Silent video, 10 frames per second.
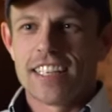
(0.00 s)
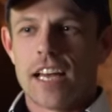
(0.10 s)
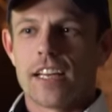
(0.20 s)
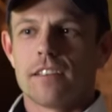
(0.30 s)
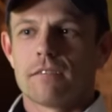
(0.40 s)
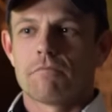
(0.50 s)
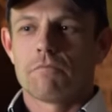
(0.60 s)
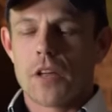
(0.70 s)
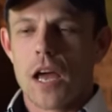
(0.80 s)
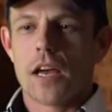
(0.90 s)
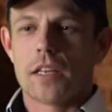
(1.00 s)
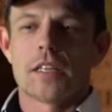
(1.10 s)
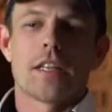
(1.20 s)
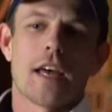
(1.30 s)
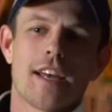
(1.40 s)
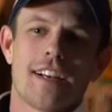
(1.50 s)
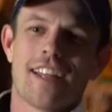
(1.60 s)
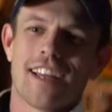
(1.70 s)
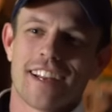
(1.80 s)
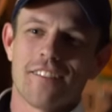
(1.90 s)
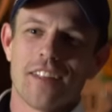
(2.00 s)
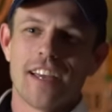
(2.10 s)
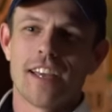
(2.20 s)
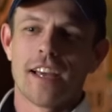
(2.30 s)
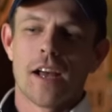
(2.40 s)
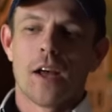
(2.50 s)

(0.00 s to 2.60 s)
He's like, yeah, I did that. I'm like,